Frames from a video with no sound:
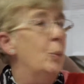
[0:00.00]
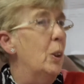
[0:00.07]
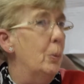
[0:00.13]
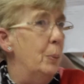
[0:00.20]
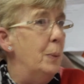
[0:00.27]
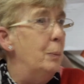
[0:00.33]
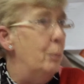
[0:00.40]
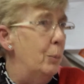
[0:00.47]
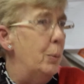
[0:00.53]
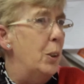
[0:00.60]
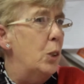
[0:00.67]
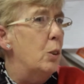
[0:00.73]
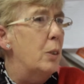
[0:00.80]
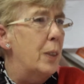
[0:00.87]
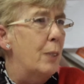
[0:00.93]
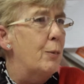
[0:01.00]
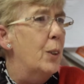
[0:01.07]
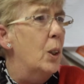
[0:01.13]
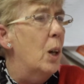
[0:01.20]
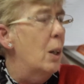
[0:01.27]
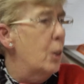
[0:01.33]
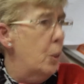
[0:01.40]
Well, we do
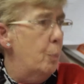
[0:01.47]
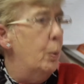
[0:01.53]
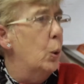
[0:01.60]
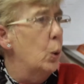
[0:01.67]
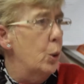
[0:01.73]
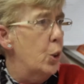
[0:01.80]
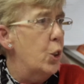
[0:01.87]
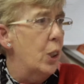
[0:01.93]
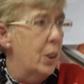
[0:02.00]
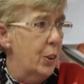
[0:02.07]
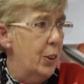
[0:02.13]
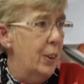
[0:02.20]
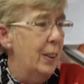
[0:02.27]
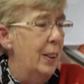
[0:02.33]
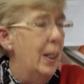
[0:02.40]
different coloured polo shirts.